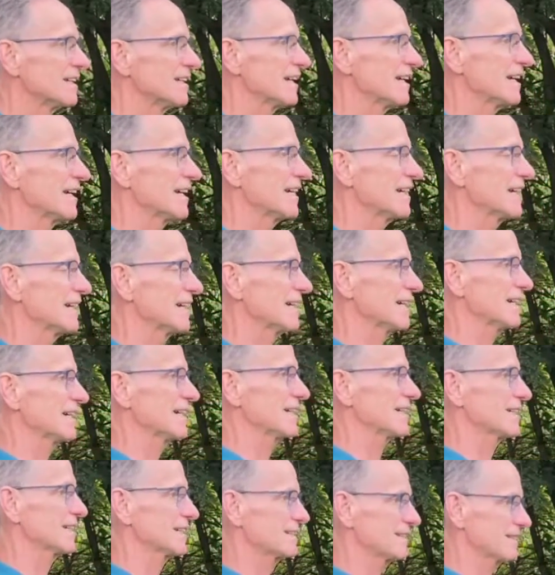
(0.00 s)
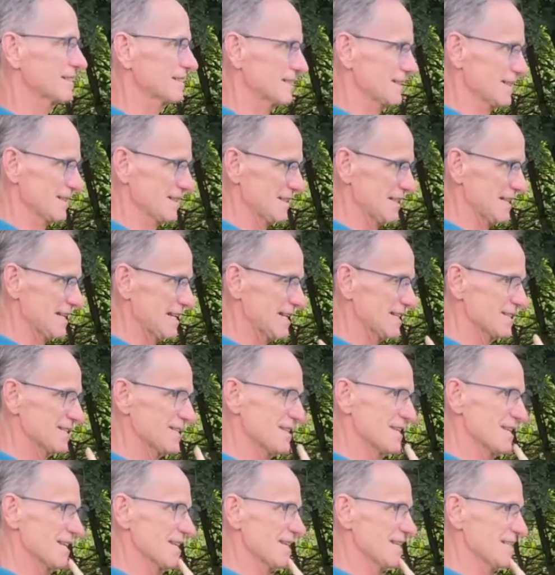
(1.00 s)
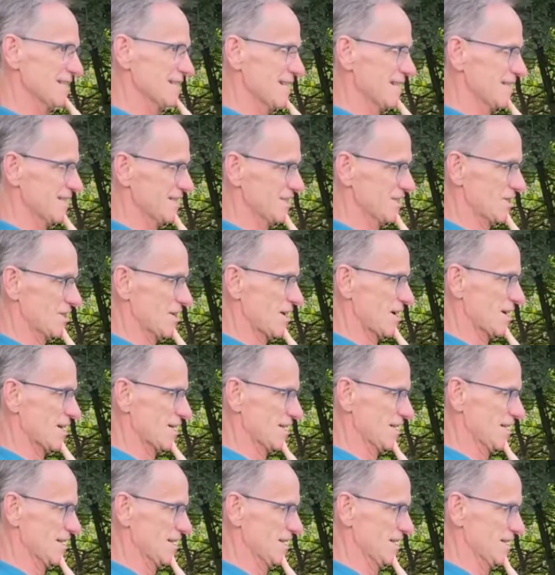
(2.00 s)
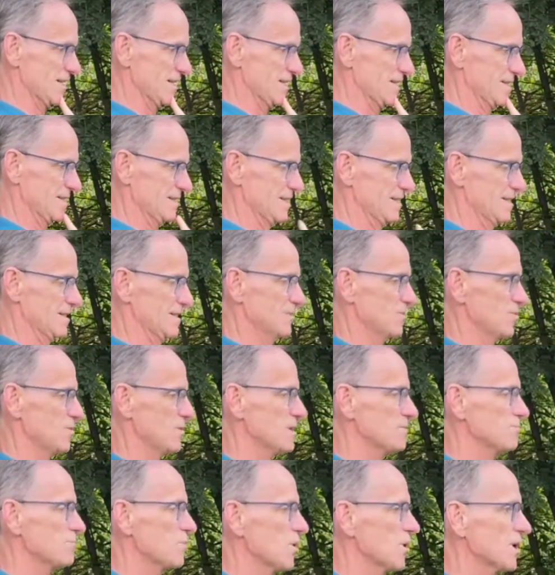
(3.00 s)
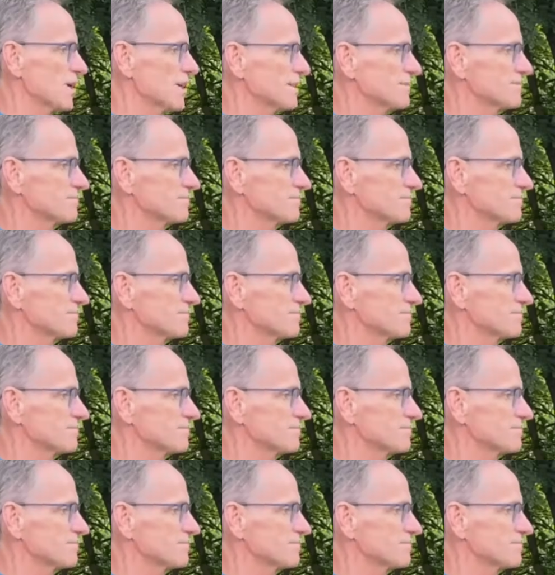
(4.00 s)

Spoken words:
and lengthen and tuck. 1 more.